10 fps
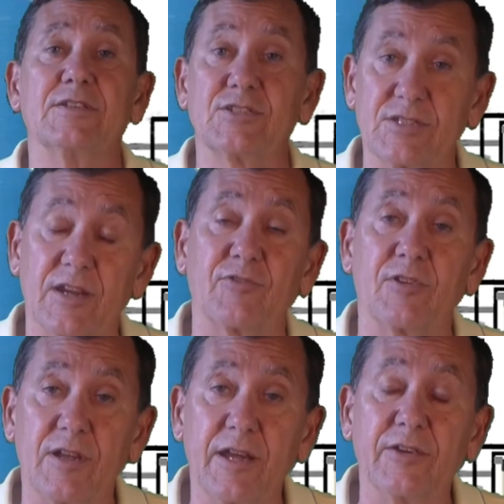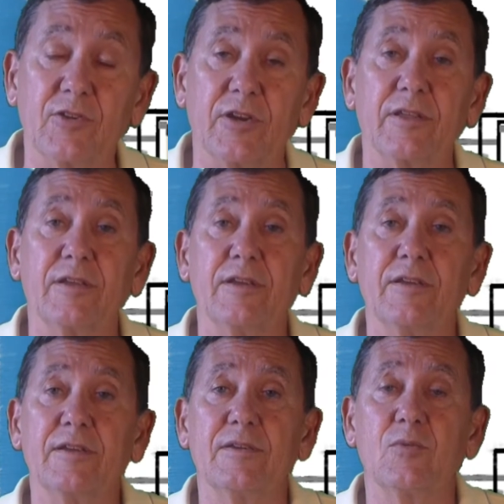several hundred
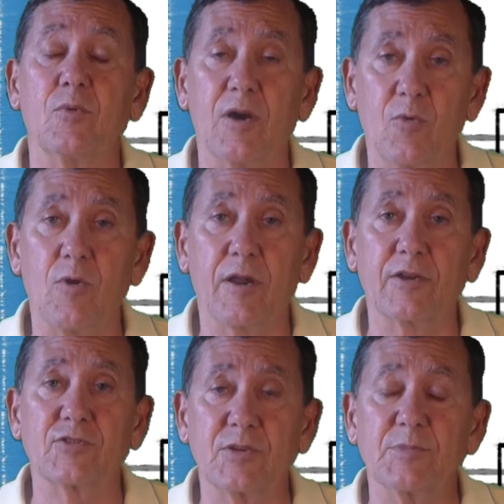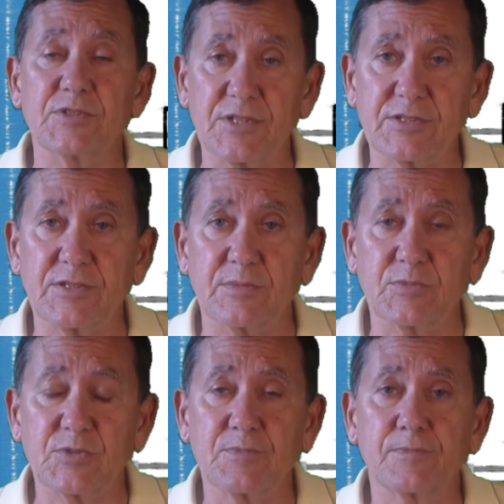well water treatment
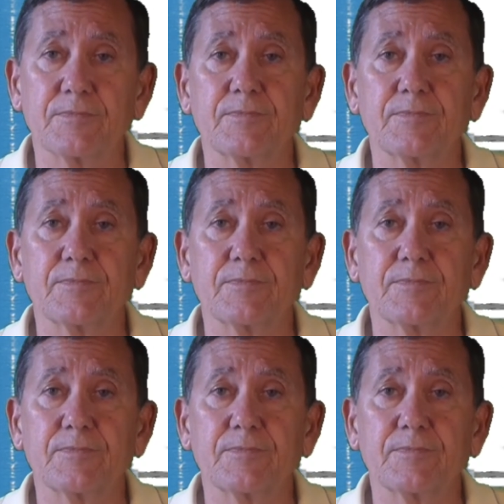systems.